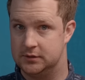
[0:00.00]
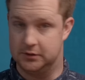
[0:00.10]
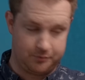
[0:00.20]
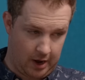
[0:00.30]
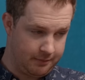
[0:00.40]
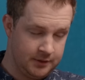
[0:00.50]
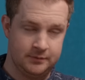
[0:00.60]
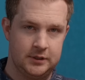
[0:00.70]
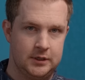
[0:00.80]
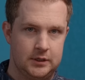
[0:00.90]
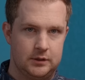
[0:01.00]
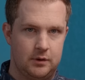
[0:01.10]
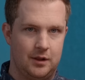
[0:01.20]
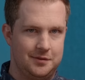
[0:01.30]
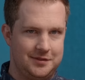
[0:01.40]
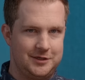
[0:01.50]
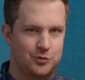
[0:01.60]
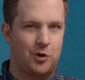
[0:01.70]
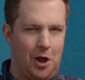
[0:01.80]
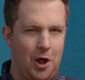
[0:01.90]
The problem? Well, these
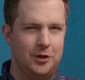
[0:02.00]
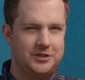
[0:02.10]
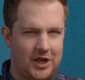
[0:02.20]
were all